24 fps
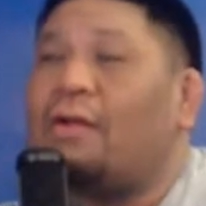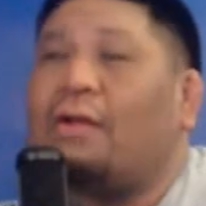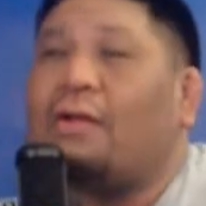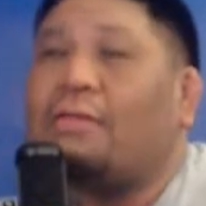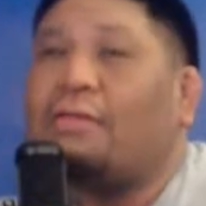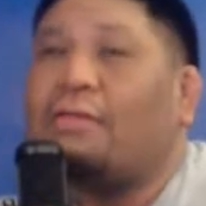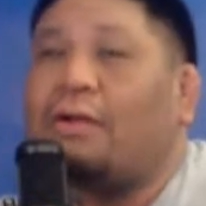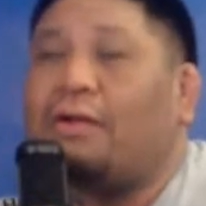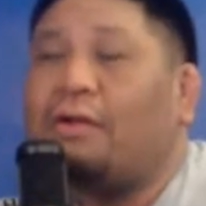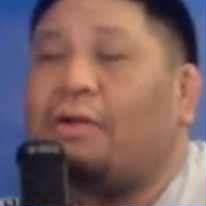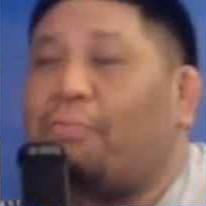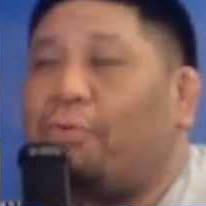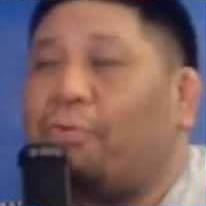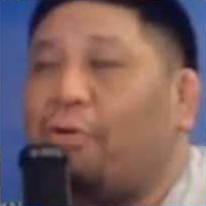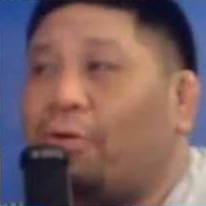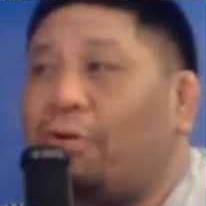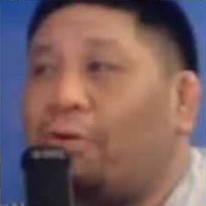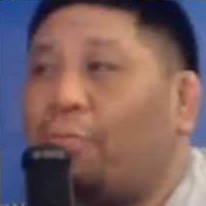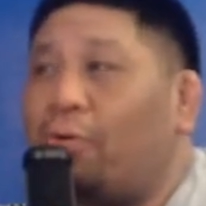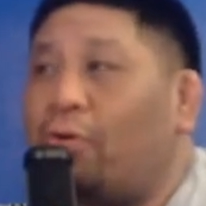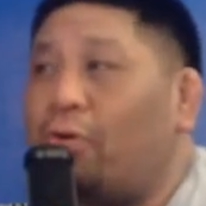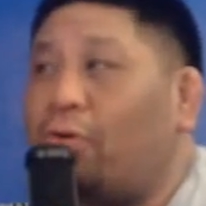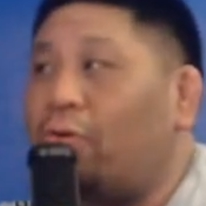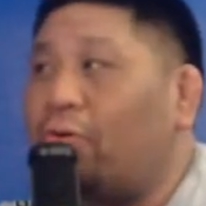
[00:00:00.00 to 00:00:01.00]
They're prone
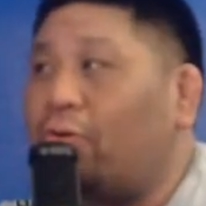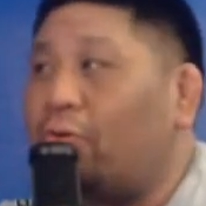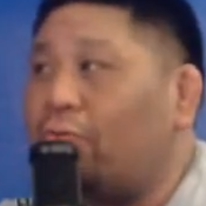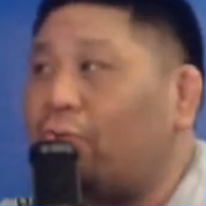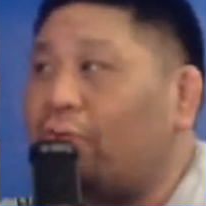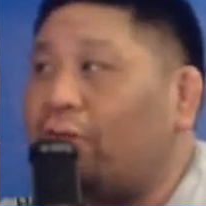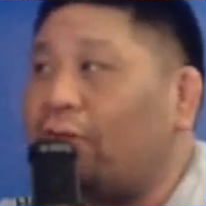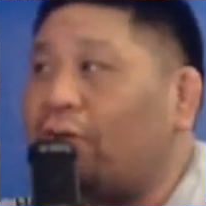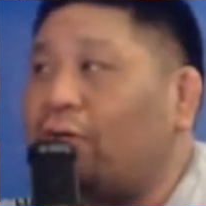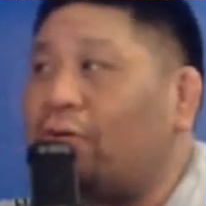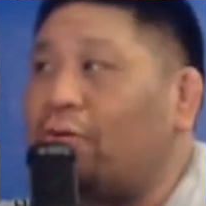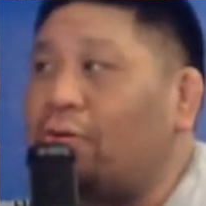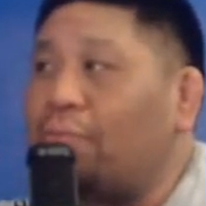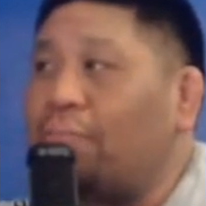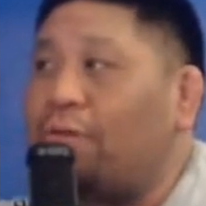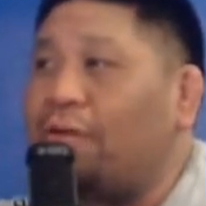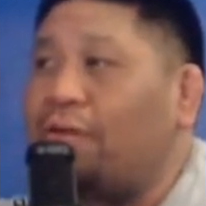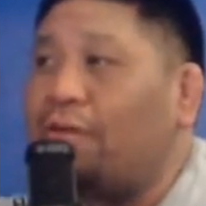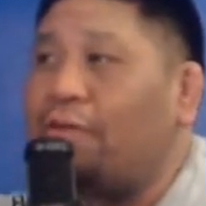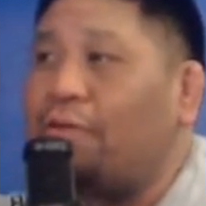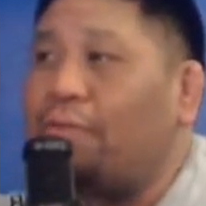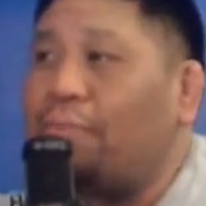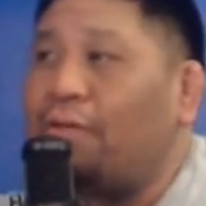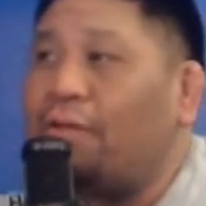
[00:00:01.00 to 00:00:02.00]
to mold with a little
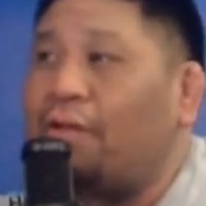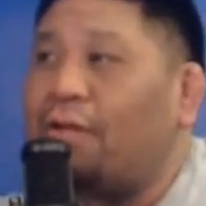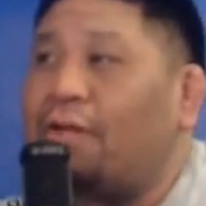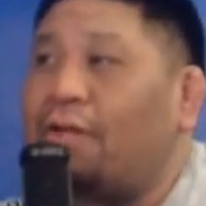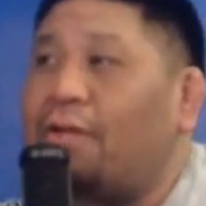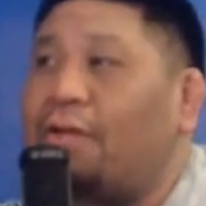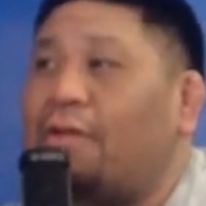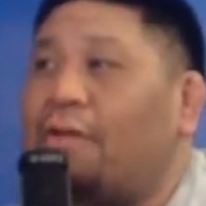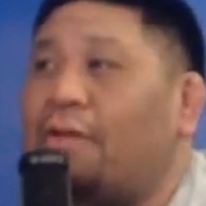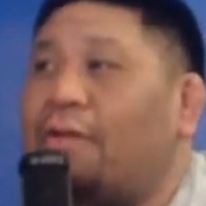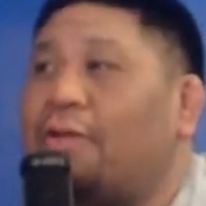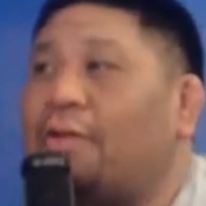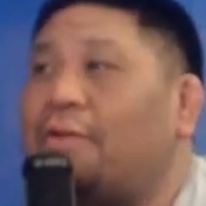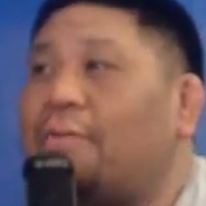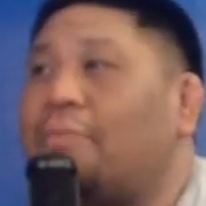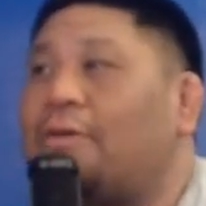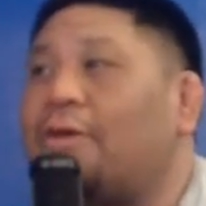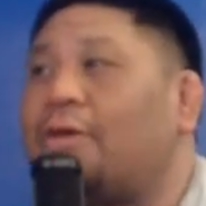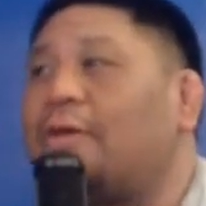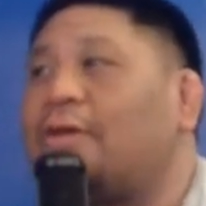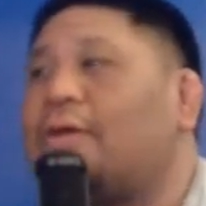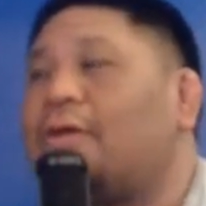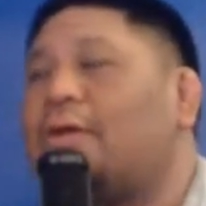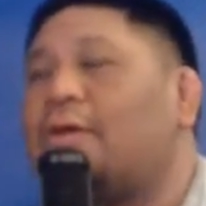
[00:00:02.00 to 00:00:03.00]
bit of humidity, you know what I
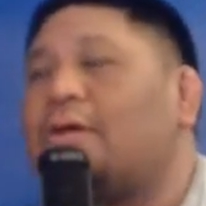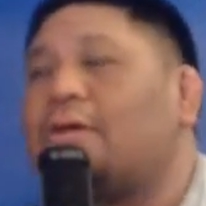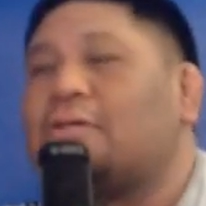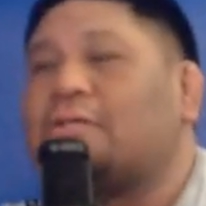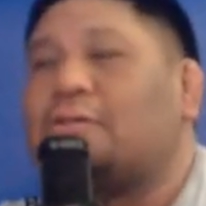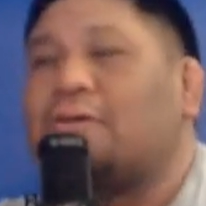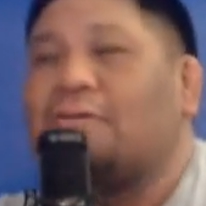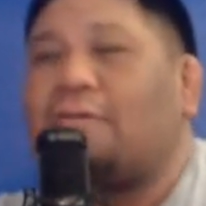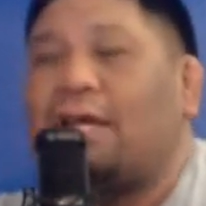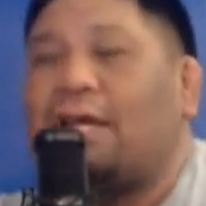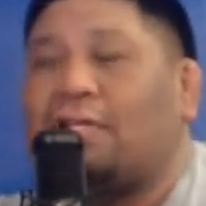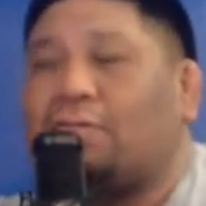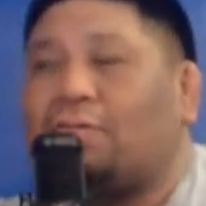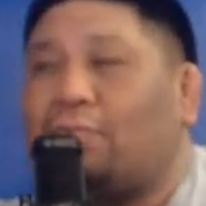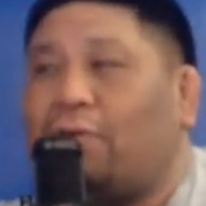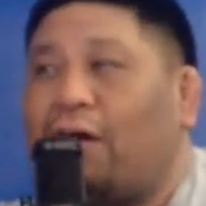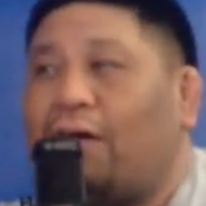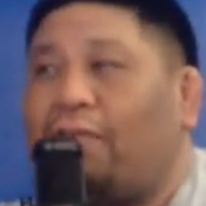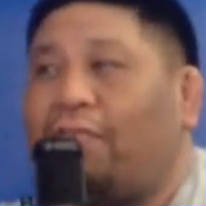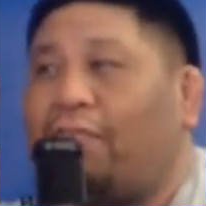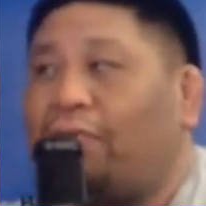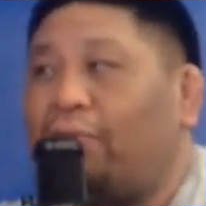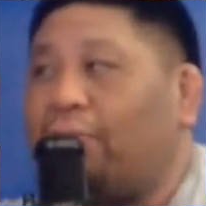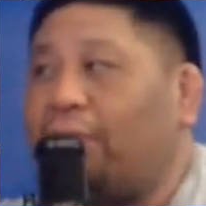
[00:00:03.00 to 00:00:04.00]
mean? So it takes a
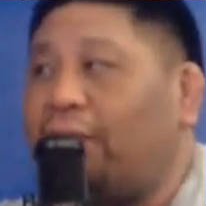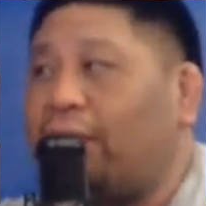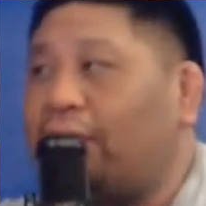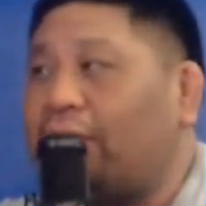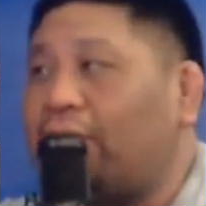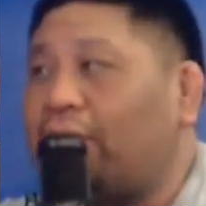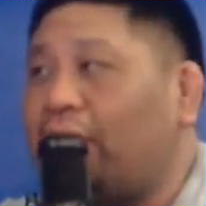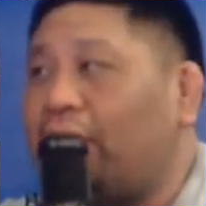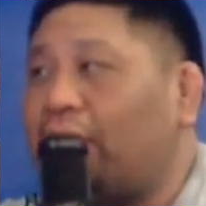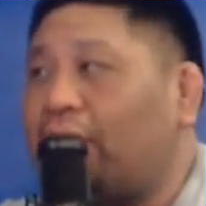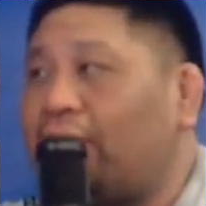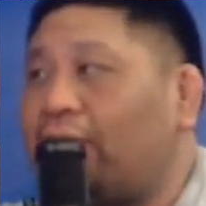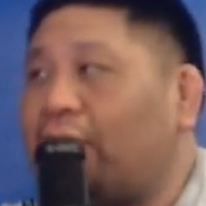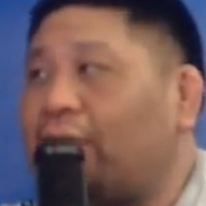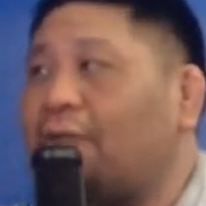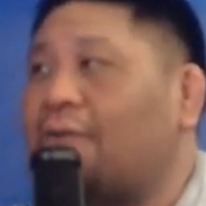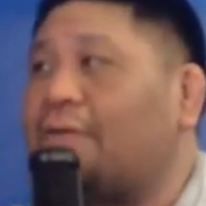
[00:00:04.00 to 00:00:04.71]
while for him to get locked in.